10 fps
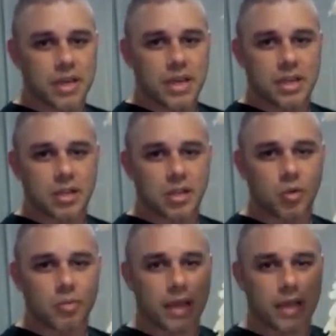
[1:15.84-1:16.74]
In the low
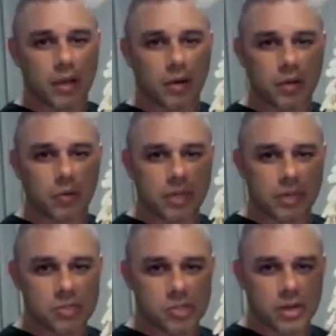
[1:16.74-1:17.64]
back area, we
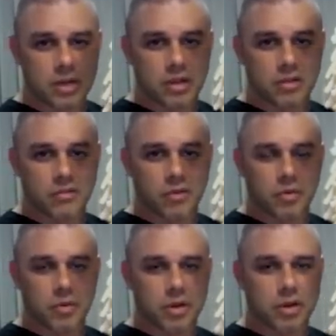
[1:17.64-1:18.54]
demonstrate another
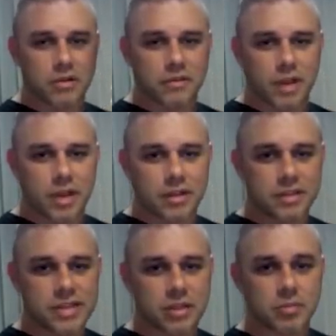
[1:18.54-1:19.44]
forward curve. And in the
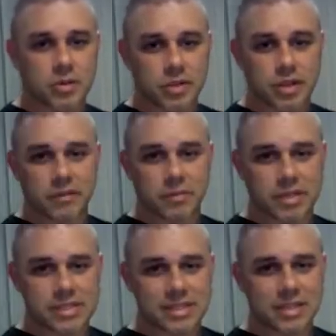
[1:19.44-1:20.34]
tailbone that
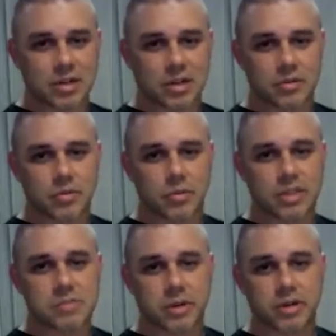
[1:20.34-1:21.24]
everybody's sitting on, we
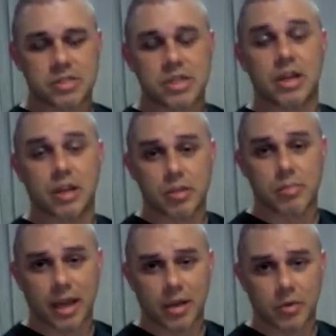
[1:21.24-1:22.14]
experience another
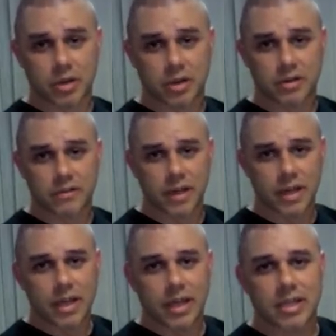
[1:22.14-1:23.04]
backward curve.
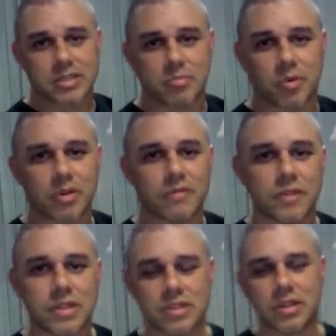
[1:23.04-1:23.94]
It's important for
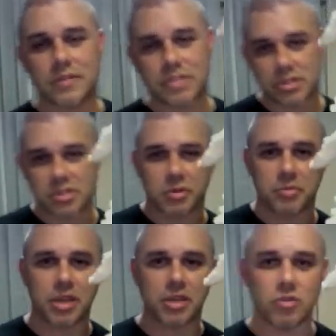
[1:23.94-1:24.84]
these curvatures to
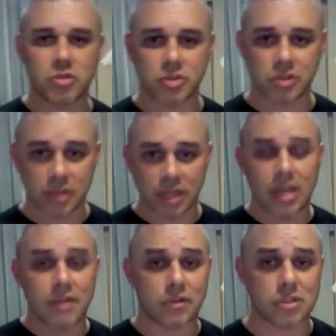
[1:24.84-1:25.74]
remain neutral
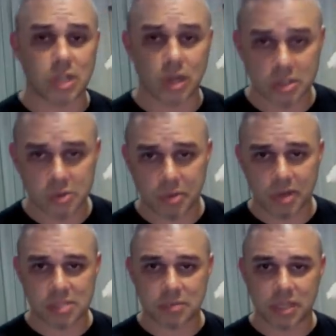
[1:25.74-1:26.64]
for as long as we
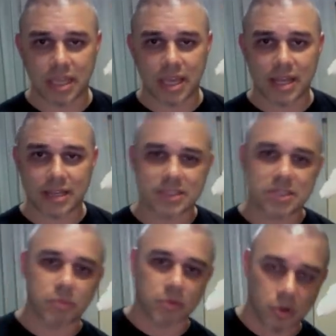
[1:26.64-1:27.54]
possibly can to
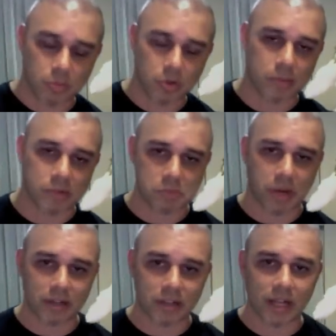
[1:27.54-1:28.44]
promote proper
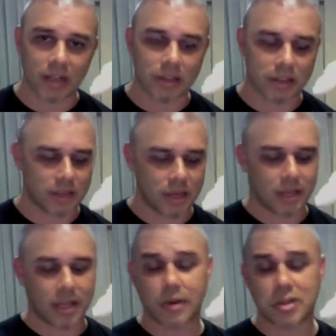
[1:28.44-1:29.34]
spinal health and
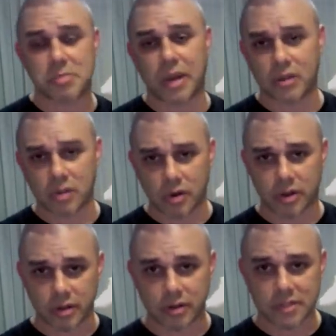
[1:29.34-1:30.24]
allow our spinal cord
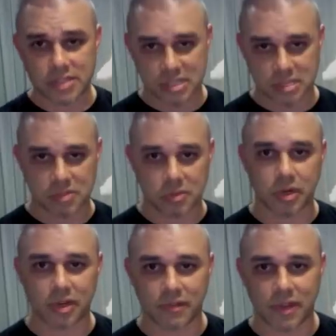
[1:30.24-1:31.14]
and nervous system to
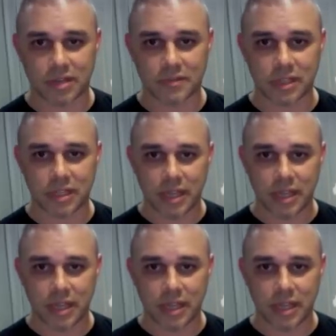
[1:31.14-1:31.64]
work effectively.